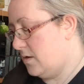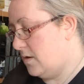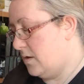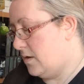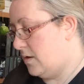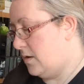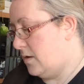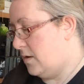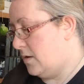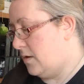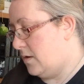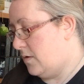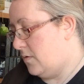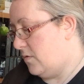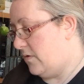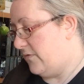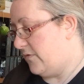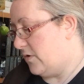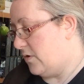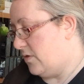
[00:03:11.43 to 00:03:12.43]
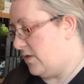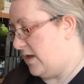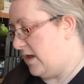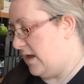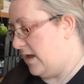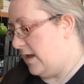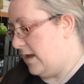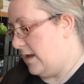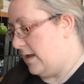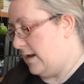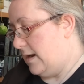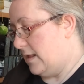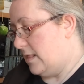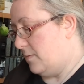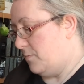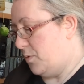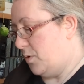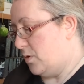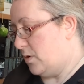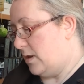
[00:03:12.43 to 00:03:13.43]
I've got the
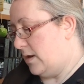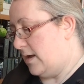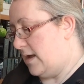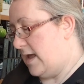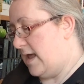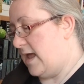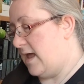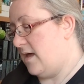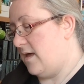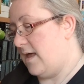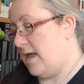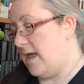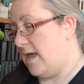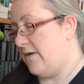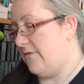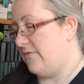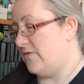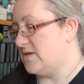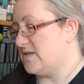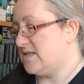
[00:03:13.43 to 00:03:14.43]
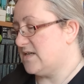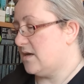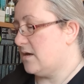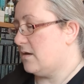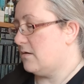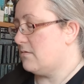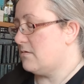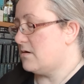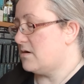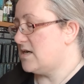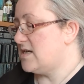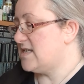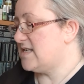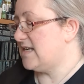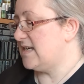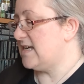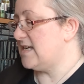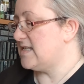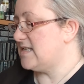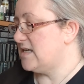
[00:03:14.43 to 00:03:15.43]
little booklet here, here for Sakura
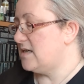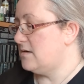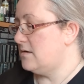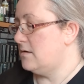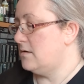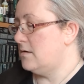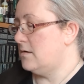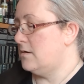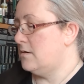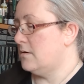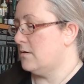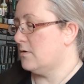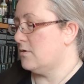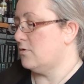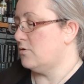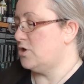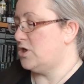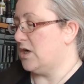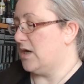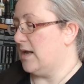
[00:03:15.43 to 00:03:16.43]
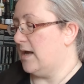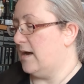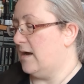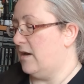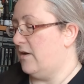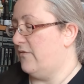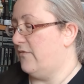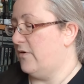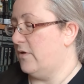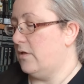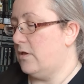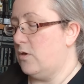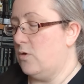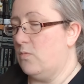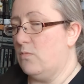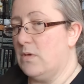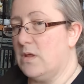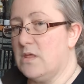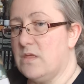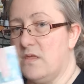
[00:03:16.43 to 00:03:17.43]
season, Culture Guide
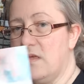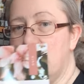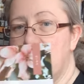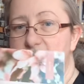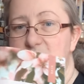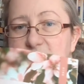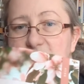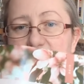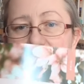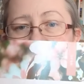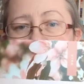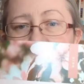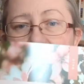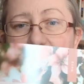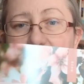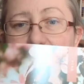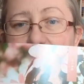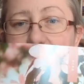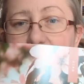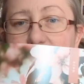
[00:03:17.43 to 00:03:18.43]
Volume 36.